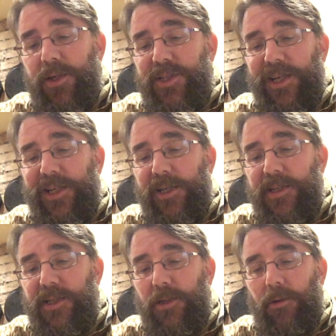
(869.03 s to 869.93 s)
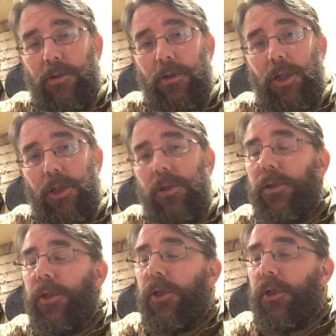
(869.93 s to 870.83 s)
take it easy y'all
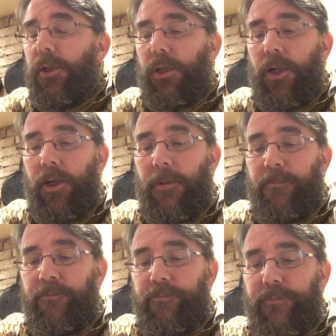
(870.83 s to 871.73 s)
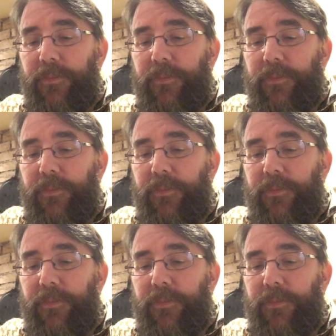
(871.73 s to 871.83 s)
um,